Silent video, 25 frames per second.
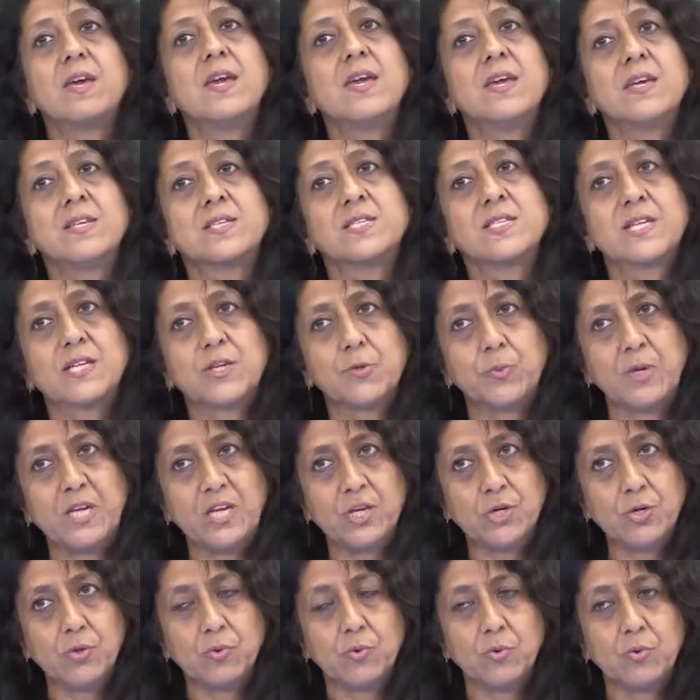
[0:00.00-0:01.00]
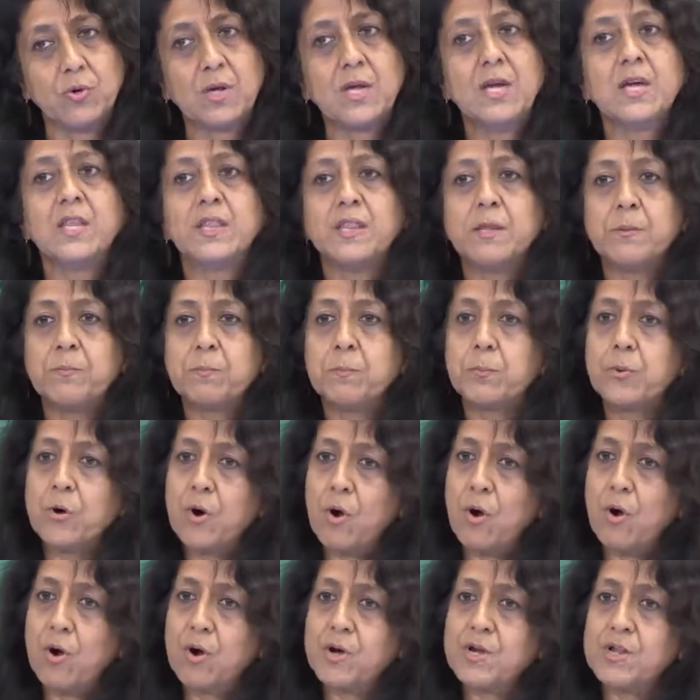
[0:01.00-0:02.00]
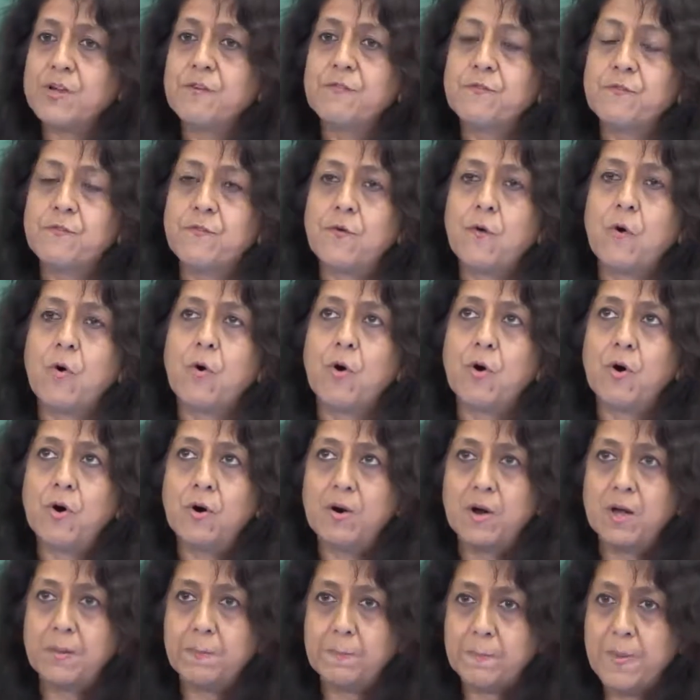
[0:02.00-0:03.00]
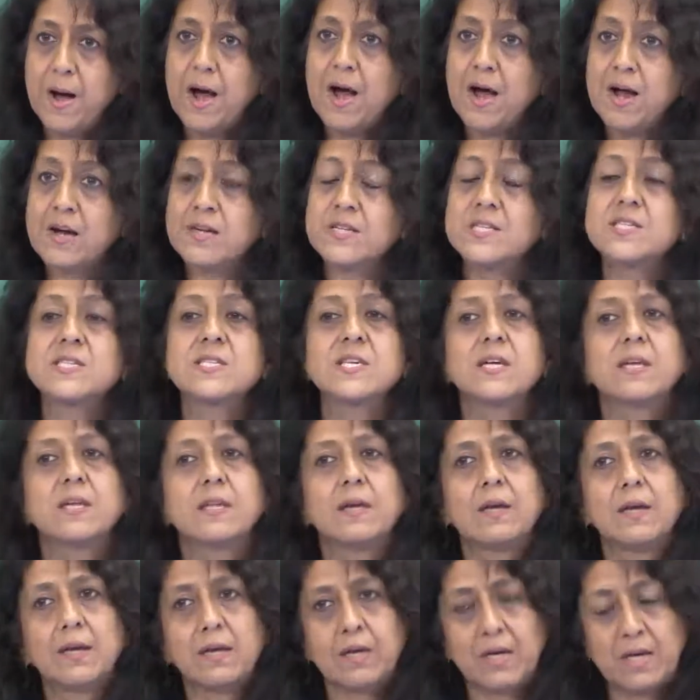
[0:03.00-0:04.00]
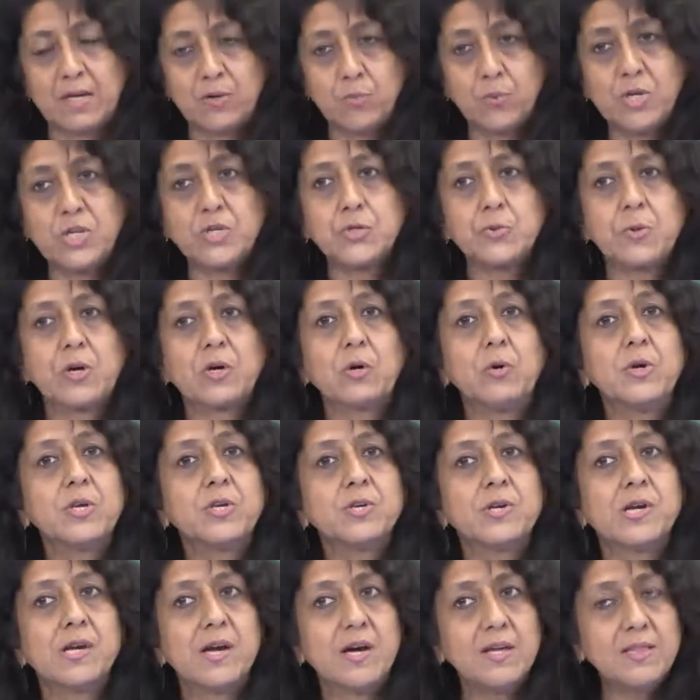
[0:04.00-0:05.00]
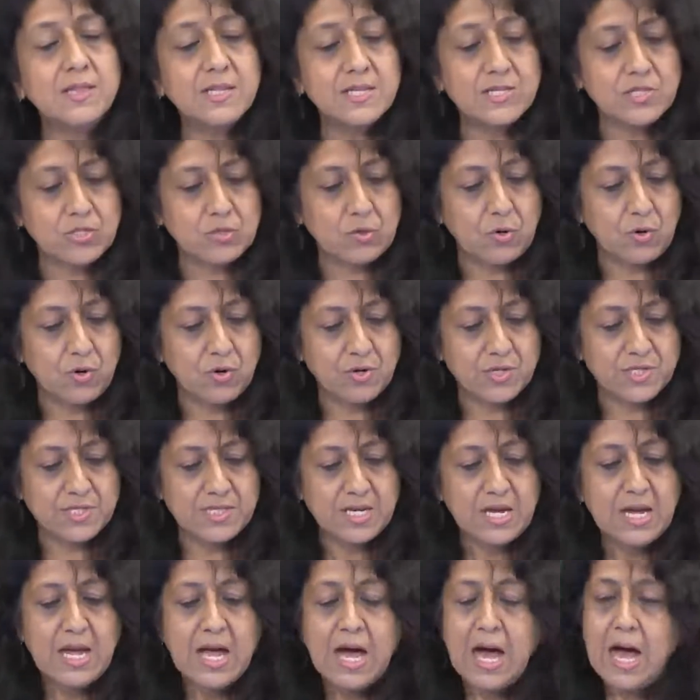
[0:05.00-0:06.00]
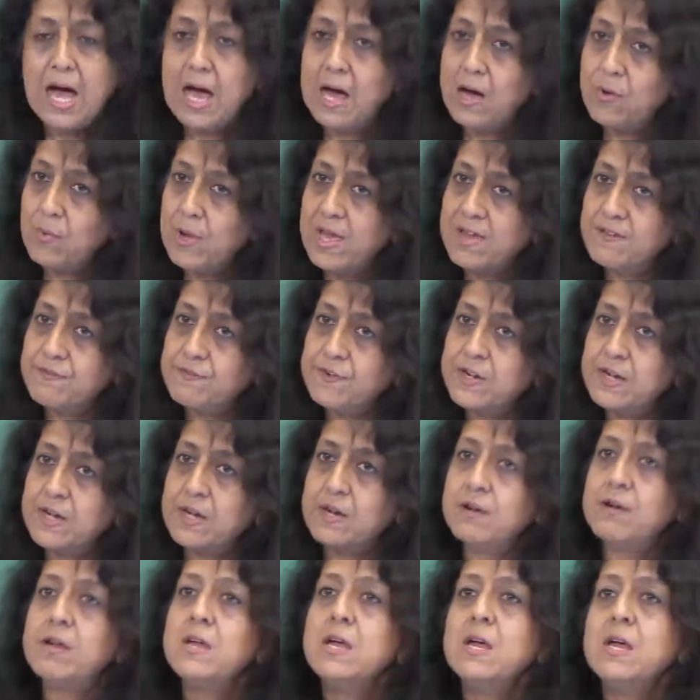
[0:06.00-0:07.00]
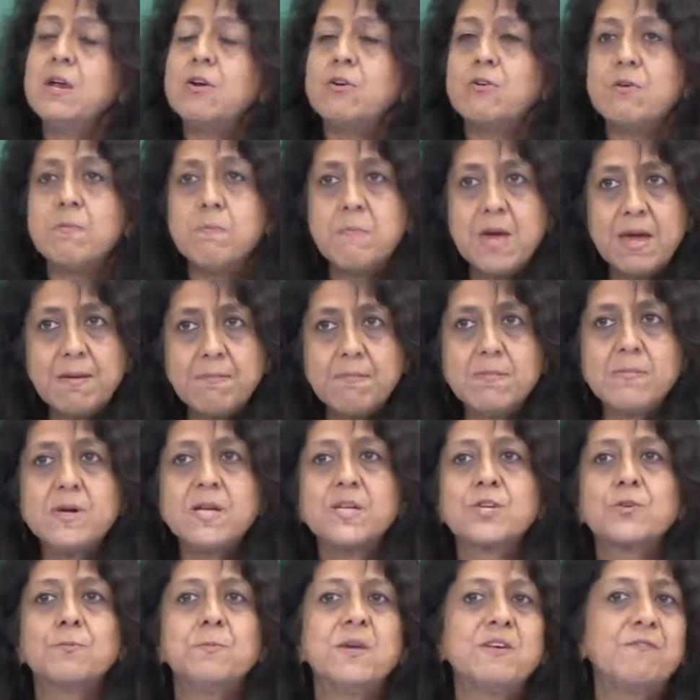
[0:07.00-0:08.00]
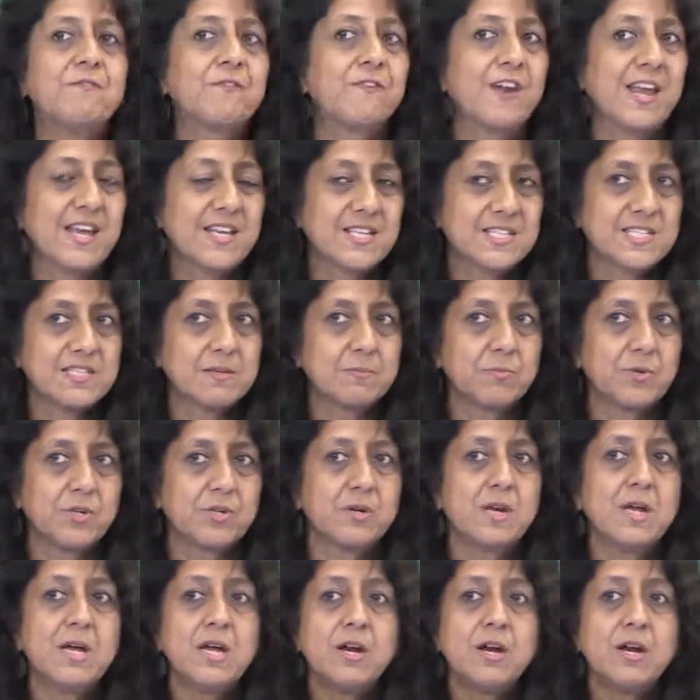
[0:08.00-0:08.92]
things that we do, the broad 4 parts in which we are going to learn this course. However, remember to be flexible.